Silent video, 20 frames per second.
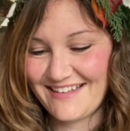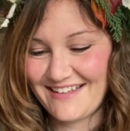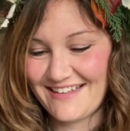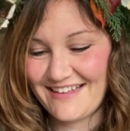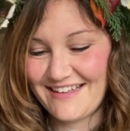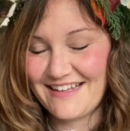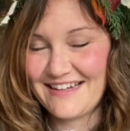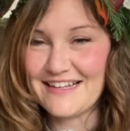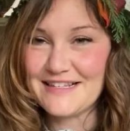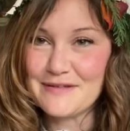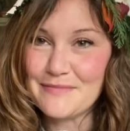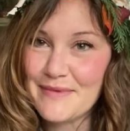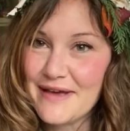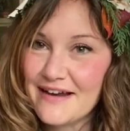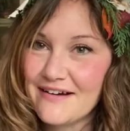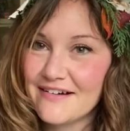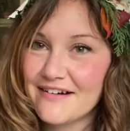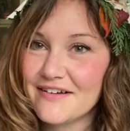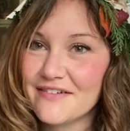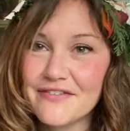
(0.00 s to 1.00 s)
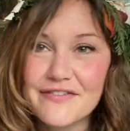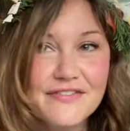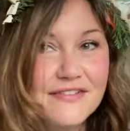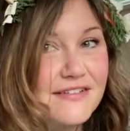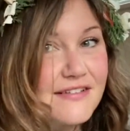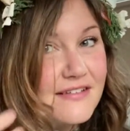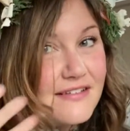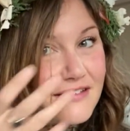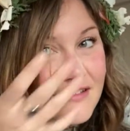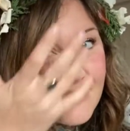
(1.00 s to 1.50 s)
it doesn't matter if
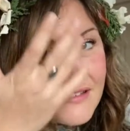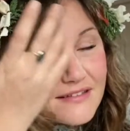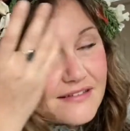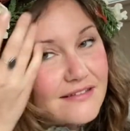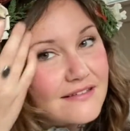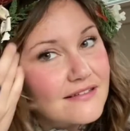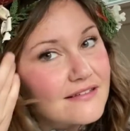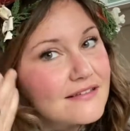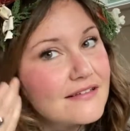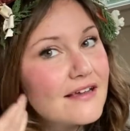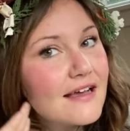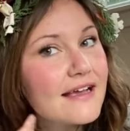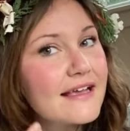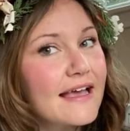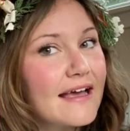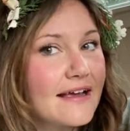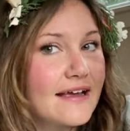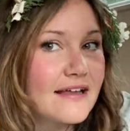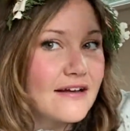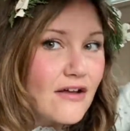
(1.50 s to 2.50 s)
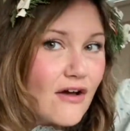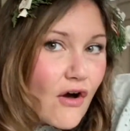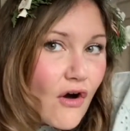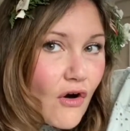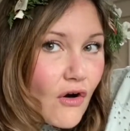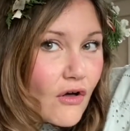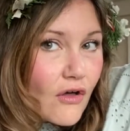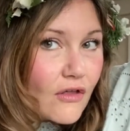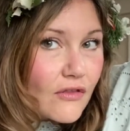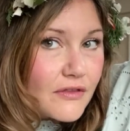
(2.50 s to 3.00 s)
I can't get
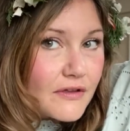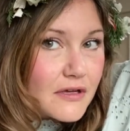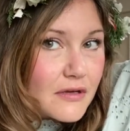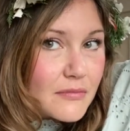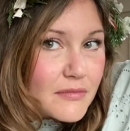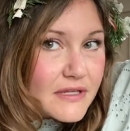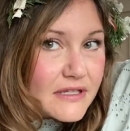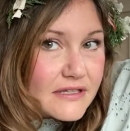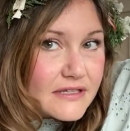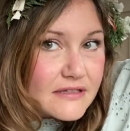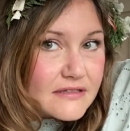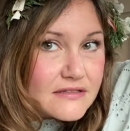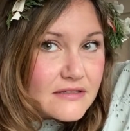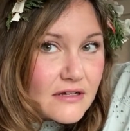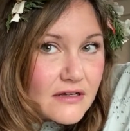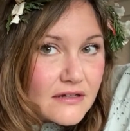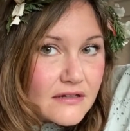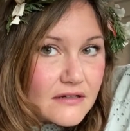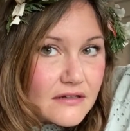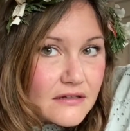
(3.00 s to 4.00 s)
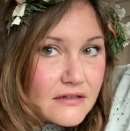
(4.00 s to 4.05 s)
all the camellias on.